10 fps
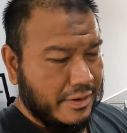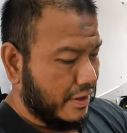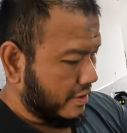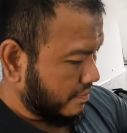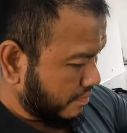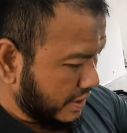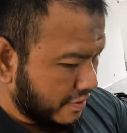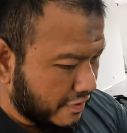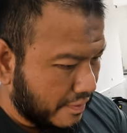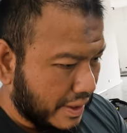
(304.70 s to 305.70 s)
these
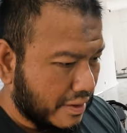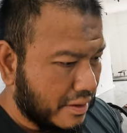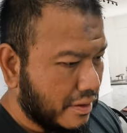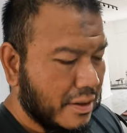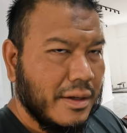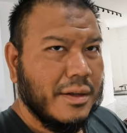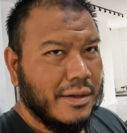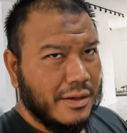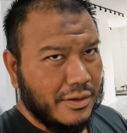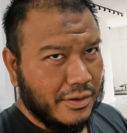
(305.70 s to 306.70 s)
pieces of metal
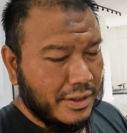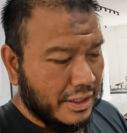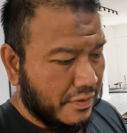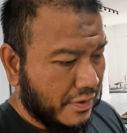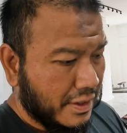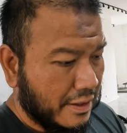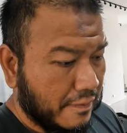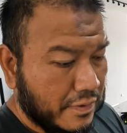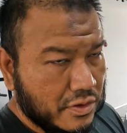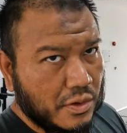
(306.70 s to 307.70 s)
not that
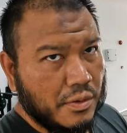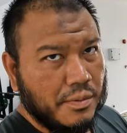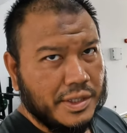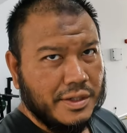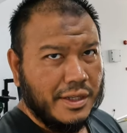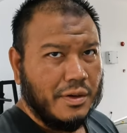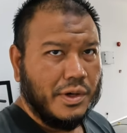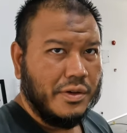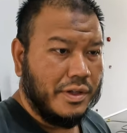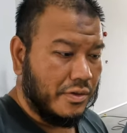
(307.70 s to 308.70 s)
difficult so basically
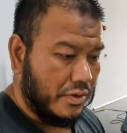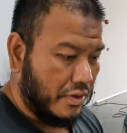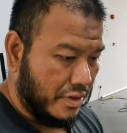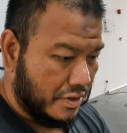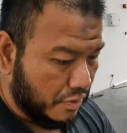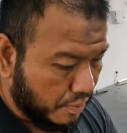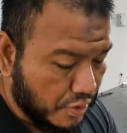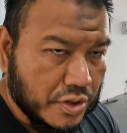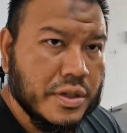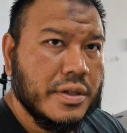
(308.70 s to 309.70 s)
what you need to do is to
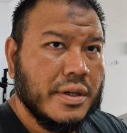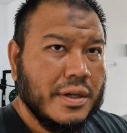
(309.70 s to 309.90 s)
push